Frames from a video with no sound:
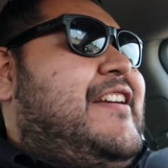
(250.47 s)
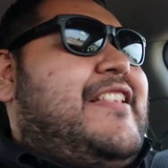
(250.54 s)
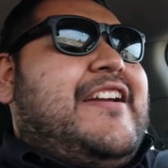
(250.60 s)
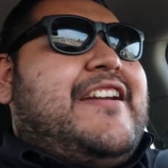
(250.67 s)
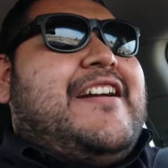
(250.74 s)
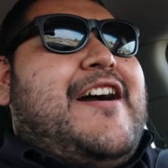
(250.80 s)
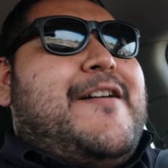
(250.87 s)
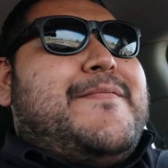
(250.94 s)

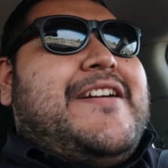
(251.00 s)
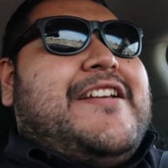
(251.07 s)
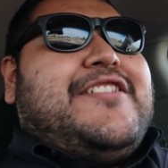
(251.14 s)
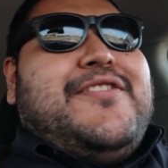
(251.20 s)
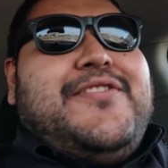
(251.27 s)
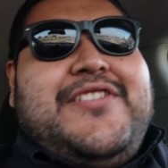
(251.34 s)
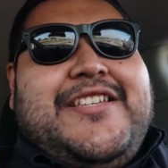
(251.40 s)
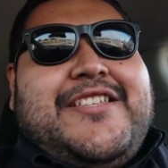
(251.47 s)
Like, I'm like,
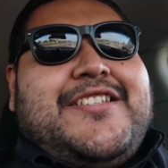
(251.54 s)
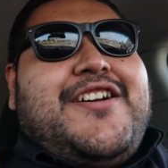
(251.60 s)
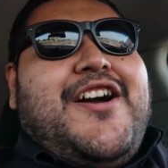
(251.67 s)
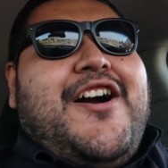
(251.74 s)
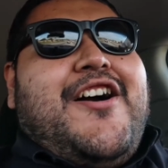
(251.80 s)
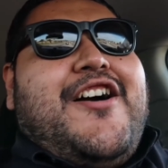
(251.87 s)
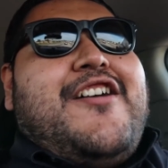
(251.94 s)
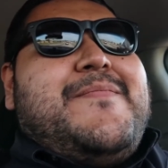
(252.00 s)
dude, just
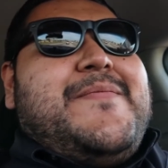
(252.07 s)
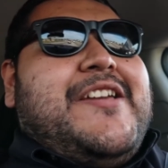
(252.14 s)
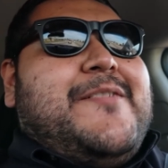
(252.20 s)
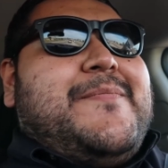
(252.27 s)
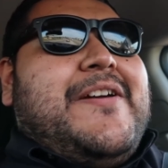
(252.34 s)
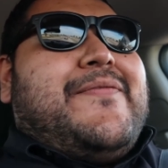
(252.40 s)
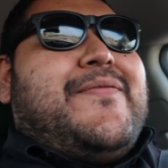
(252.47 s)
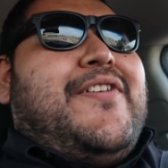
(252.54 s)
call me
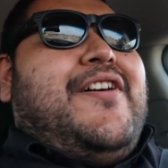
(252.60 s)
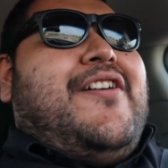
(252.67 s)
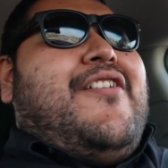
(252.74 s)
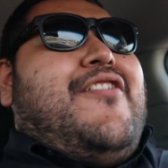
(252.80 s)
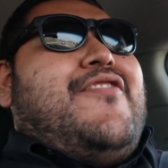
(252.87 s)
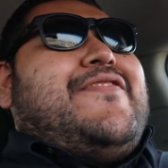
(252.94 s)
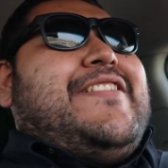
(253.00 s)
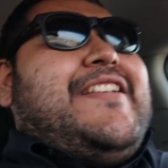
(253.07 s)
on my
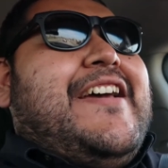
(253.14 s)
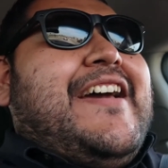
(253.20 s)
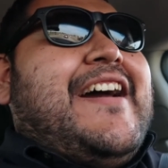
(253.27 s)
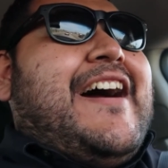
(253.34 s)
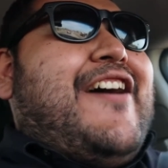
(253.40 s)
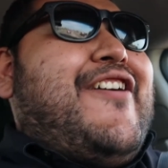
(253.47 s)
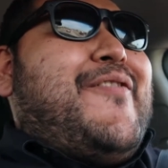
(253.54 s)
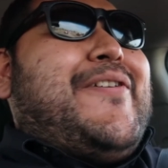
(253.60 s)
phone.
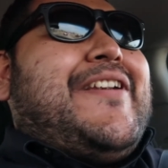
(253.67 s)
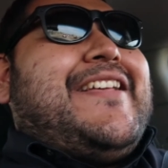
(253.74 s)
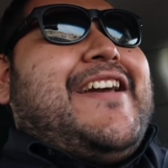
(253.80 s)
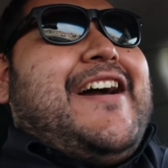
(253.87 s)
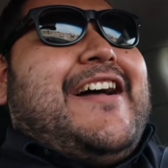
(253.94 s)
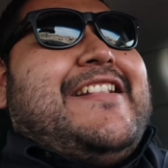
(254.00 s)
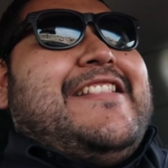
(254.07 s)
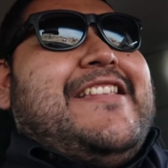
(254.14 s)
I would
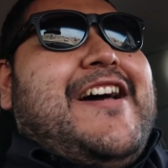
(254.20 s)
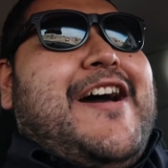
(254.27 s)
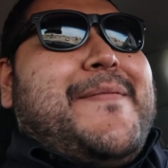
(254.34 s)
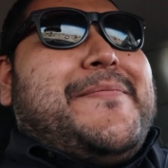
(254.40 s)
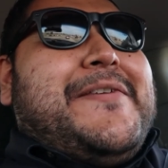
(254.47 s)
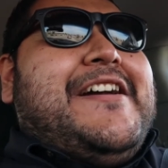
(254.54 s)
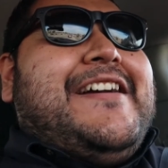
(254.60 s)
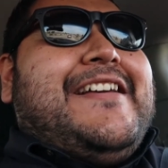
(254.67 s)
have gotten up.